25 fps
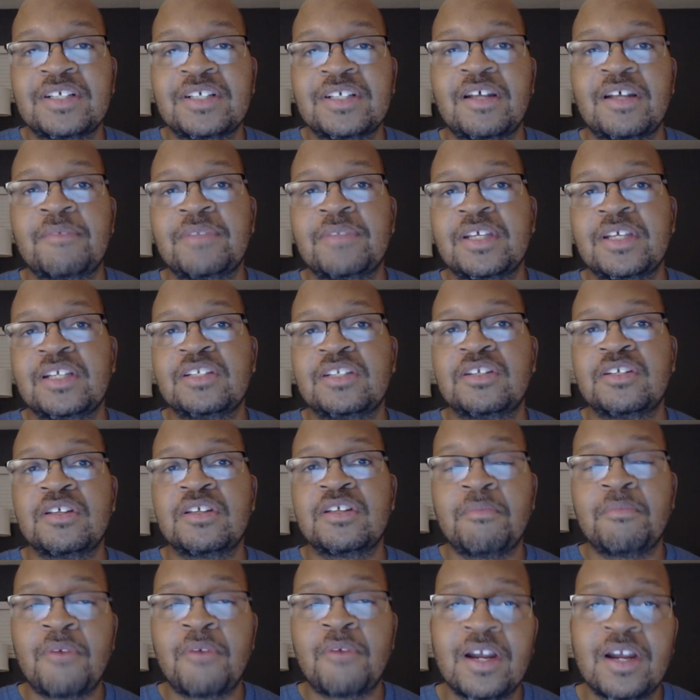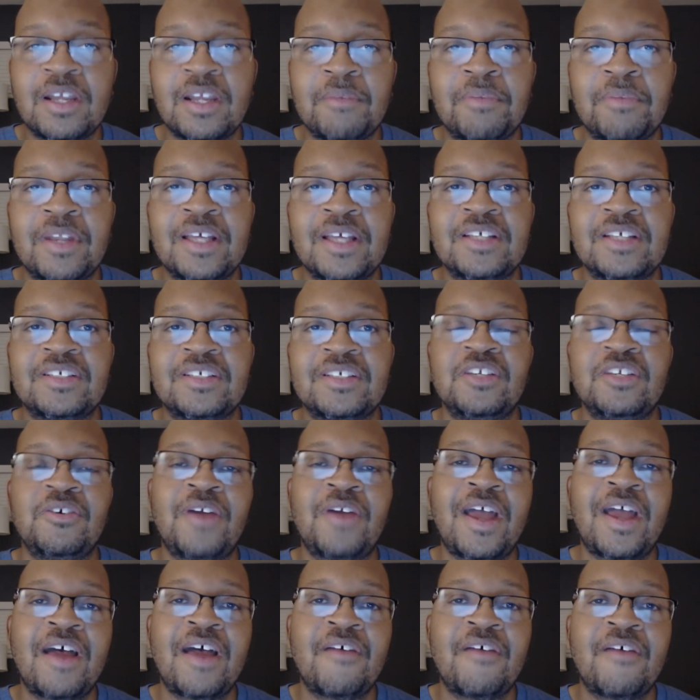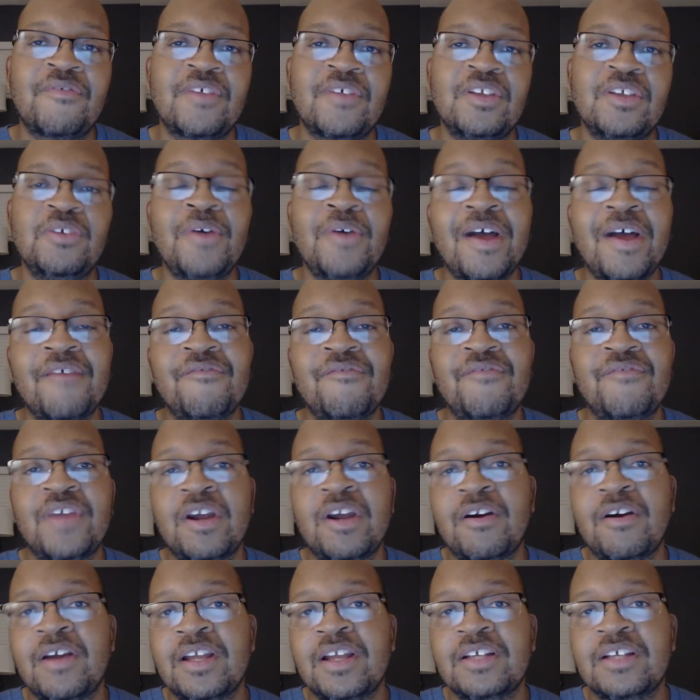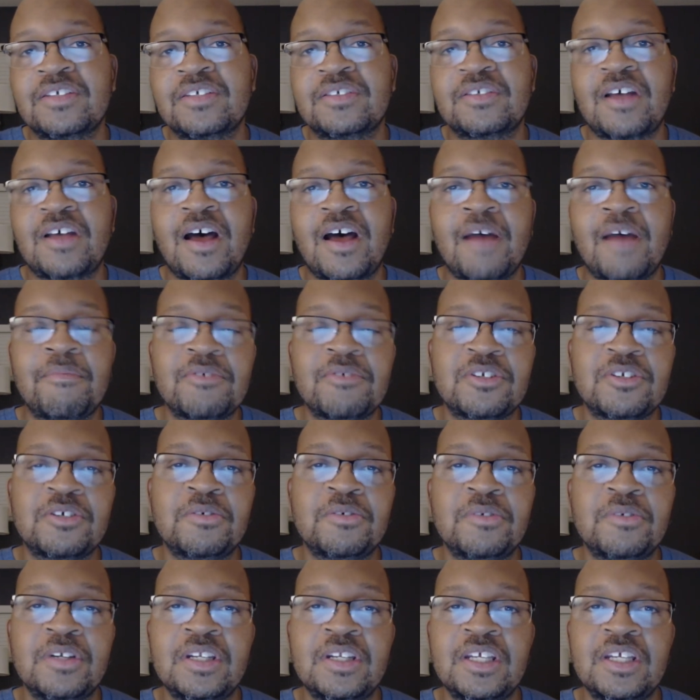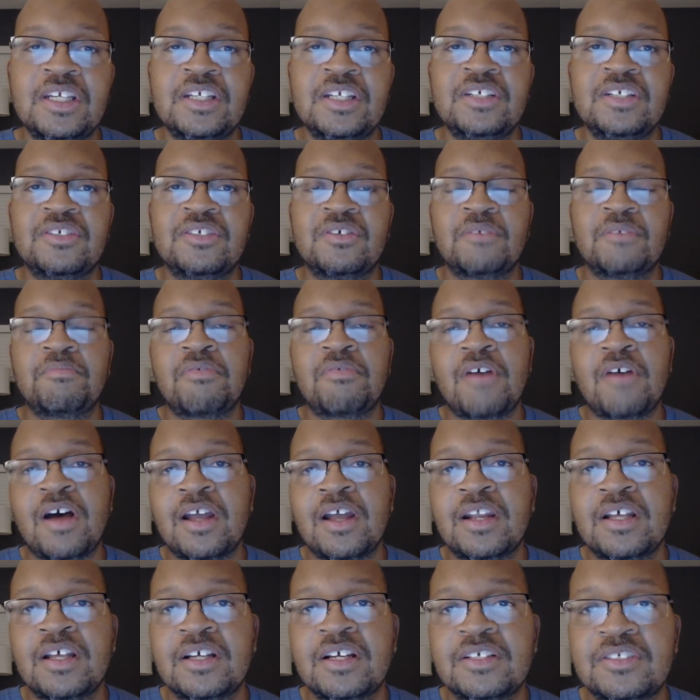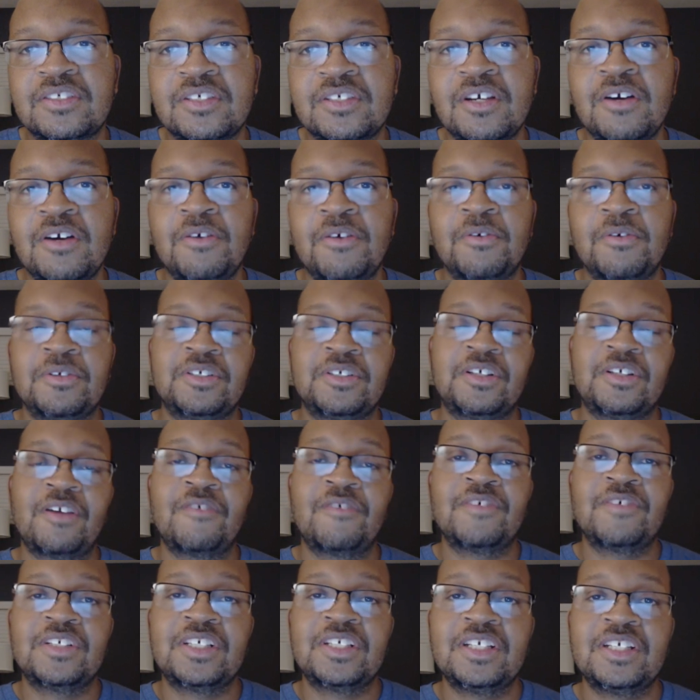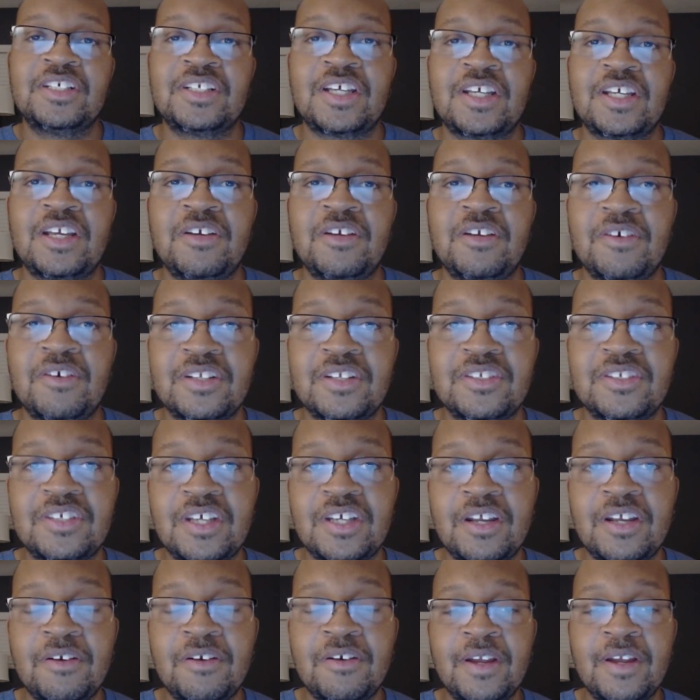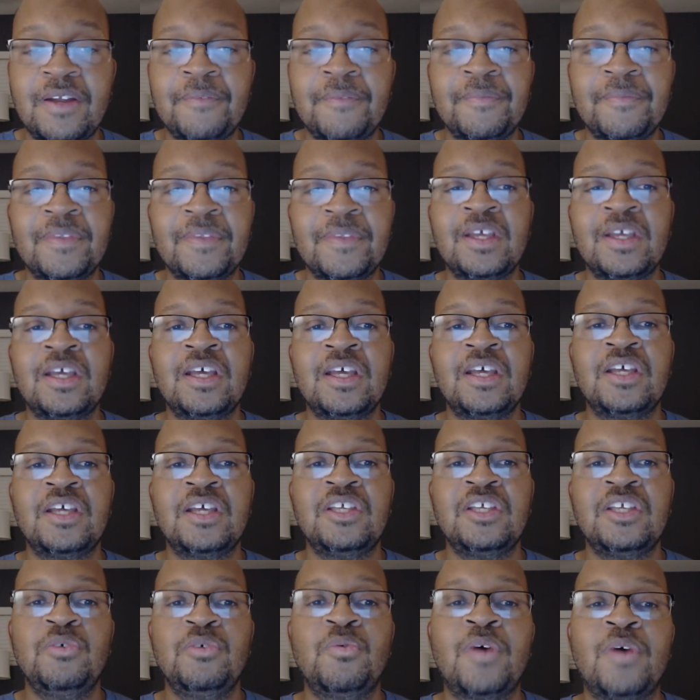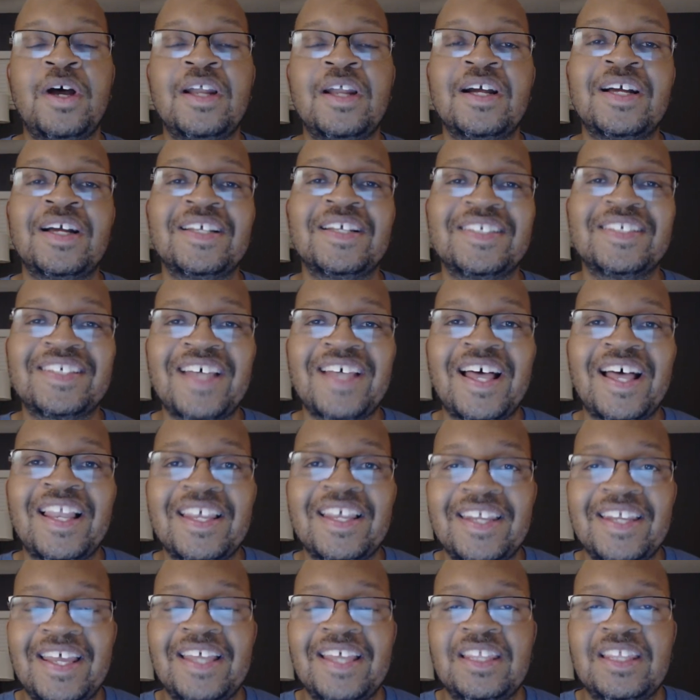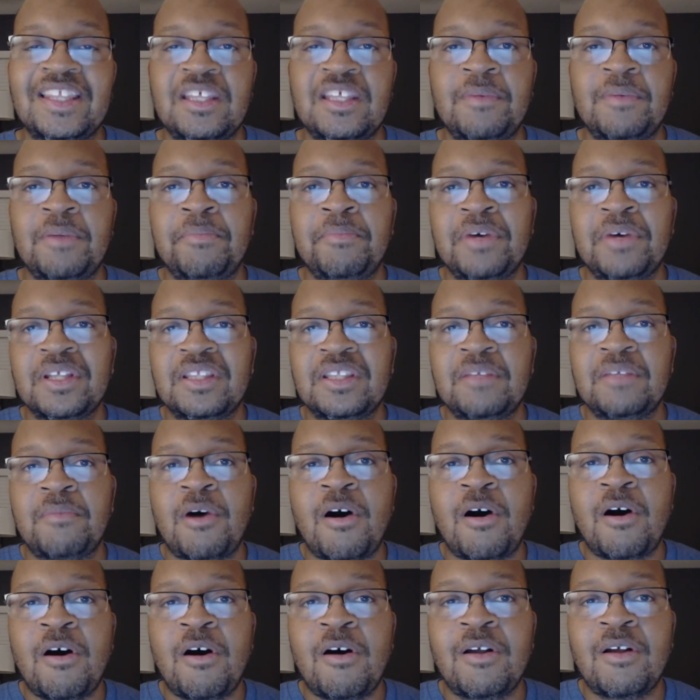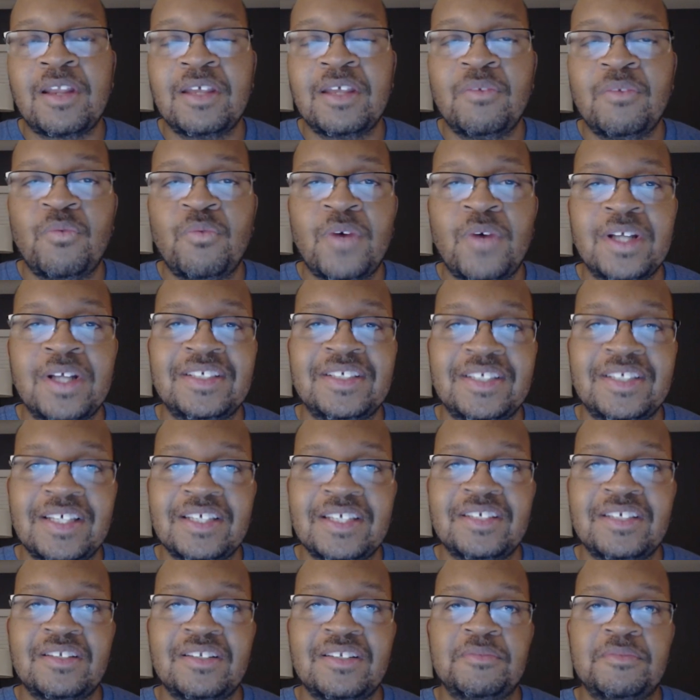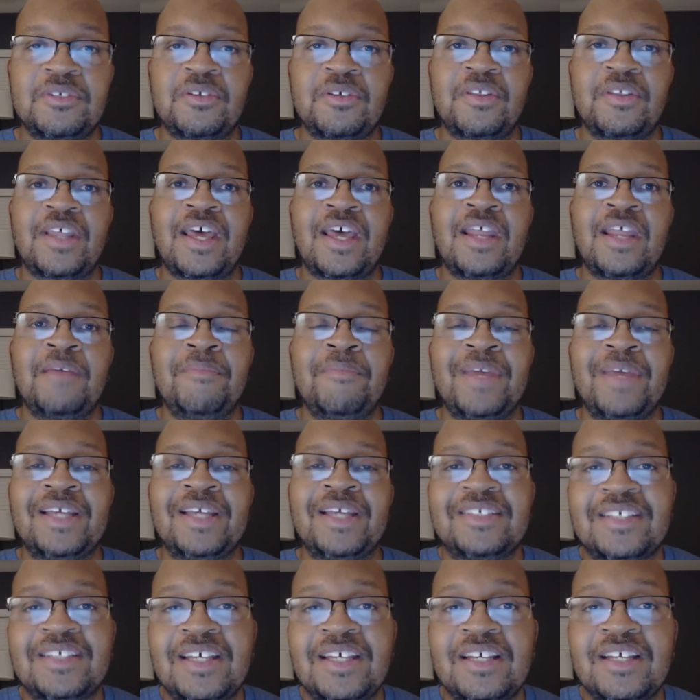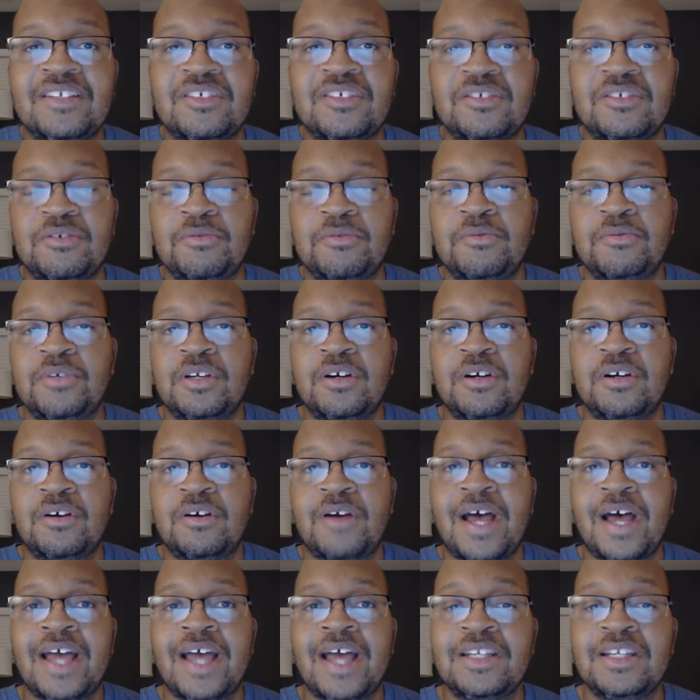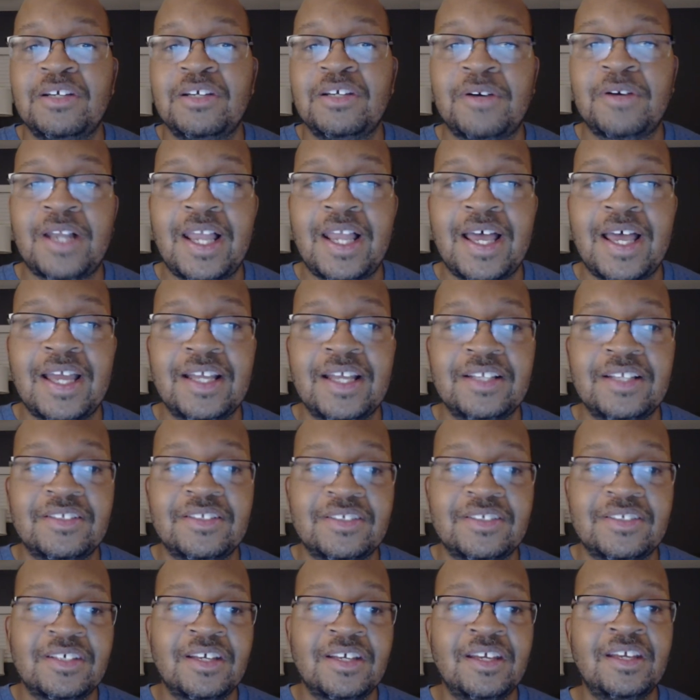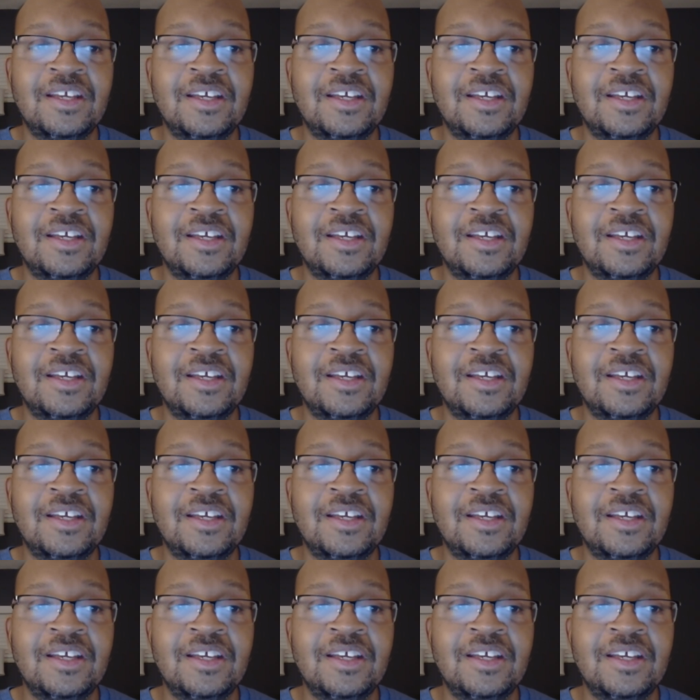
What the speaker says: something to the marketplace and you have various opportunities or products or services that you're considering, you want to consolidate them and put them all in one system so that it makes sense to your ideal clients.